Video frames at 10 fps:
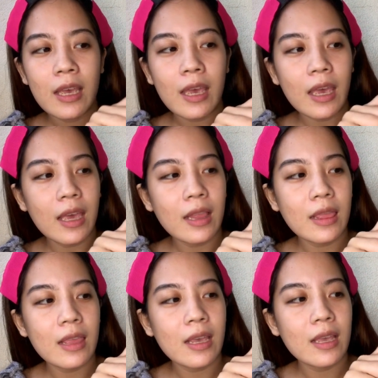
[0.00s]

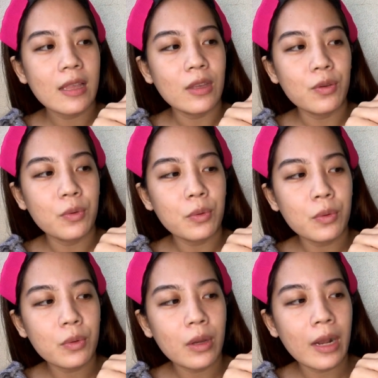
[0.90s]
And then,
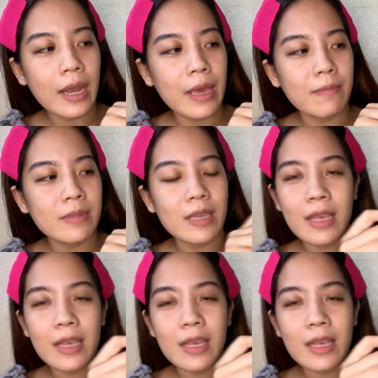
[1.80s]
yung claims.